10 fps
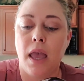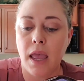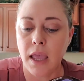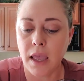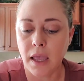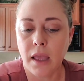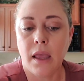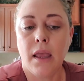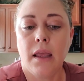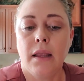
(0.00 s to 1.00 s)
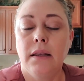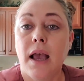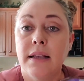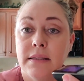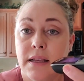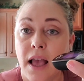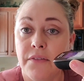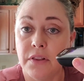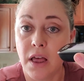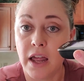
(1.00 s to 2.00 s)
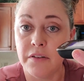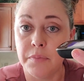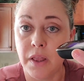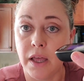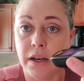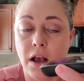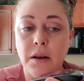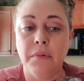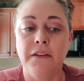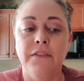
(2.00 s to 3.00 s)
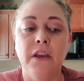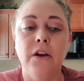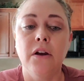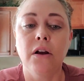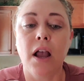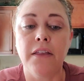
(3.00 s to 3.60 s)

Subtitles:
And I still have a lot of blood on my finger.